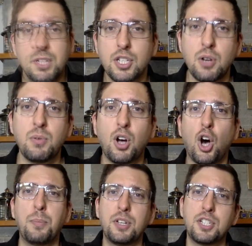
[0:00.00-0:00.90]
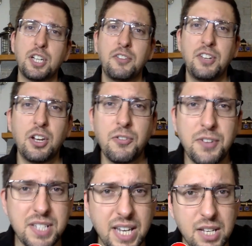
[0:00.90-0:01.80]
So hope you enjoyed the video. If
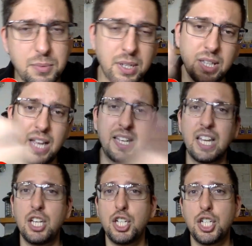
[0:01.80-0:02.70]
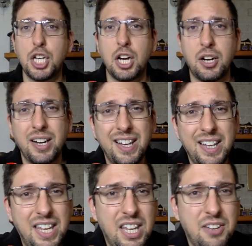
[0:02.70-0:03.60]
it's the case, well, like and share
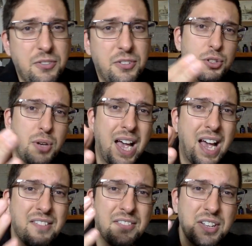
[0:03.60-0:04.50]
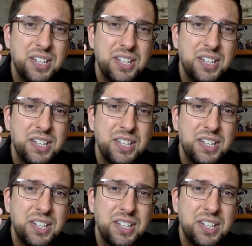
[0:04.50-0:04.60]
if you have